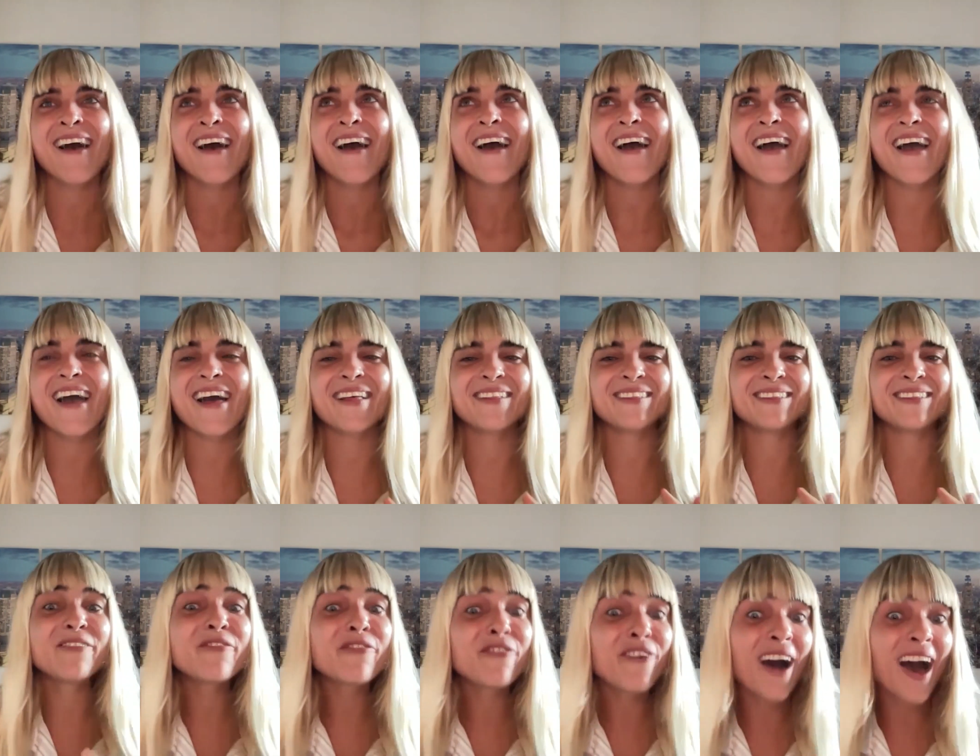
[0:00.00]
and
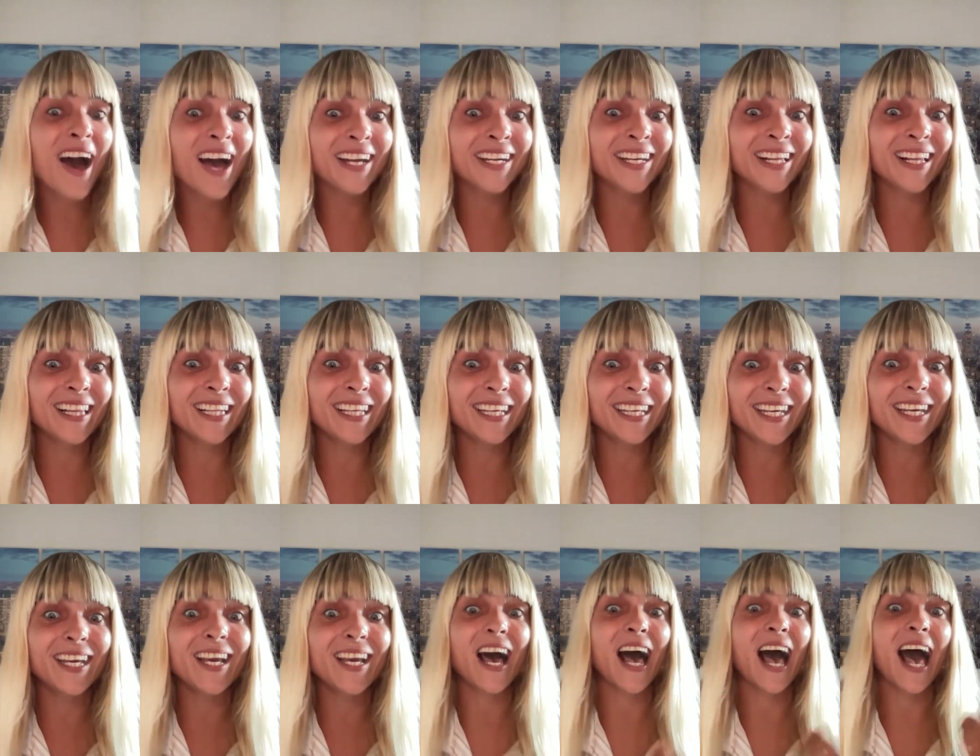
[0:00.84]

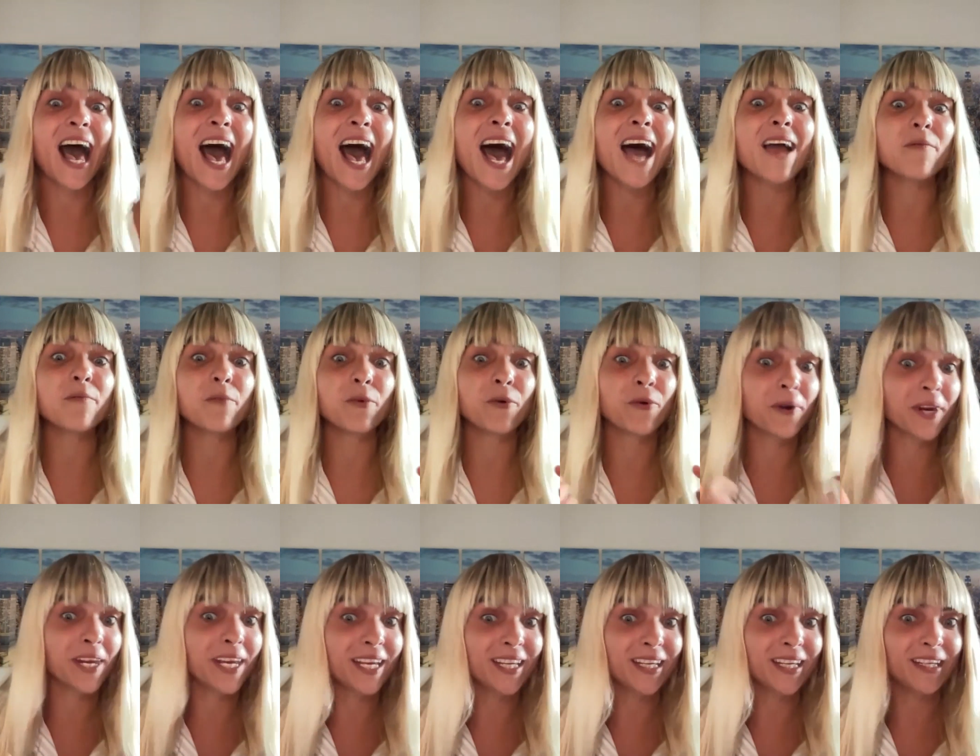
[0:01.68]
finally I'm
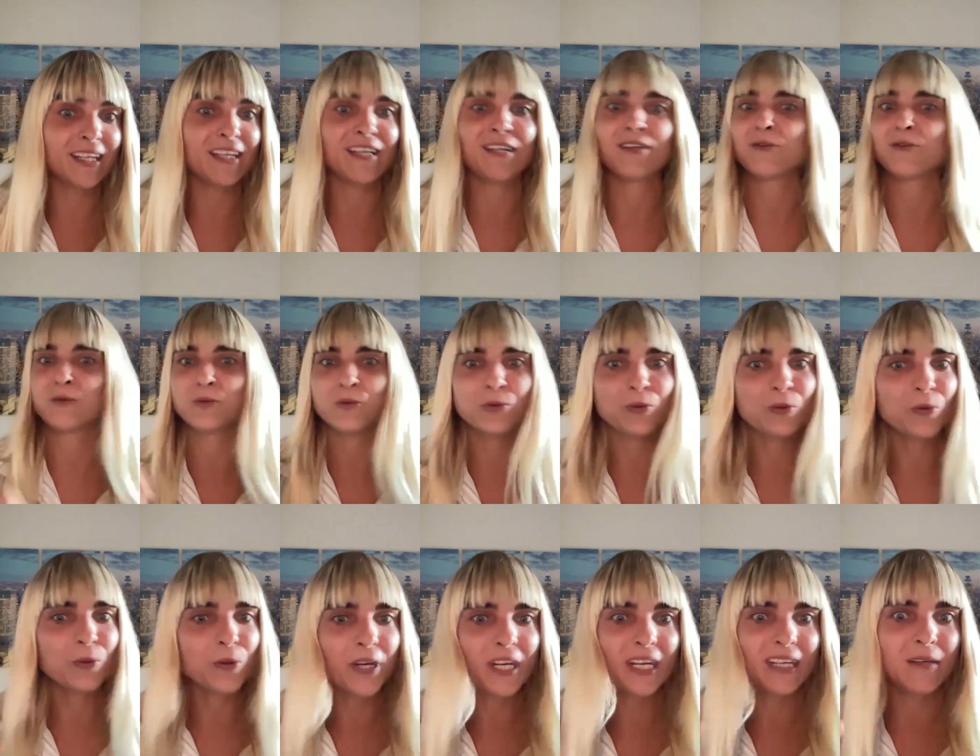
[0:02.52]
ready to
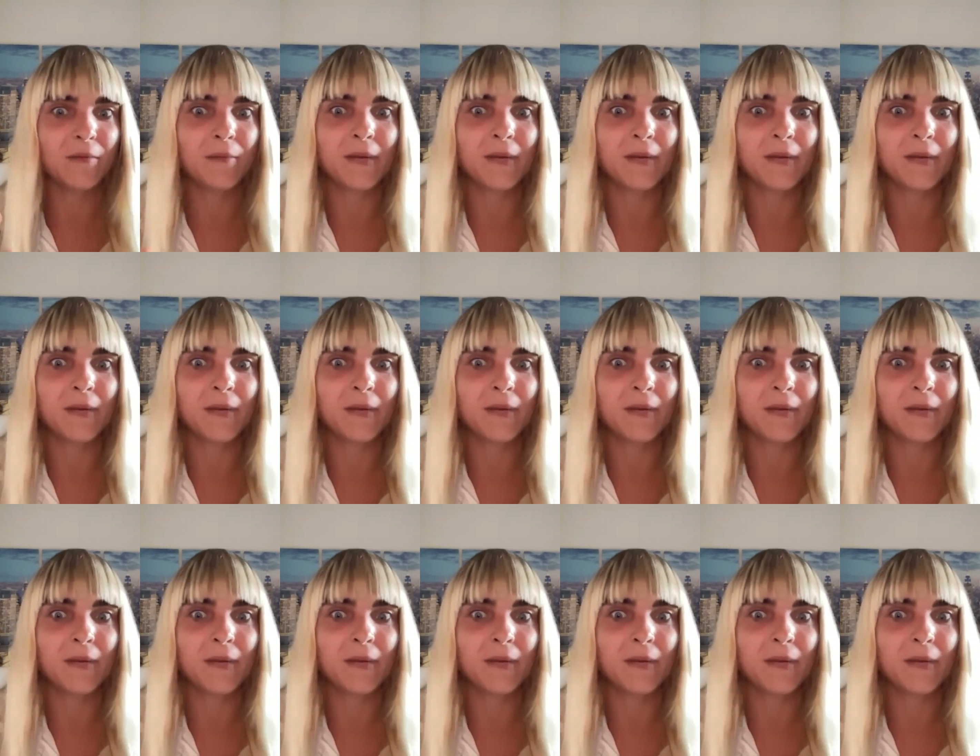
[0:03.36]
do it,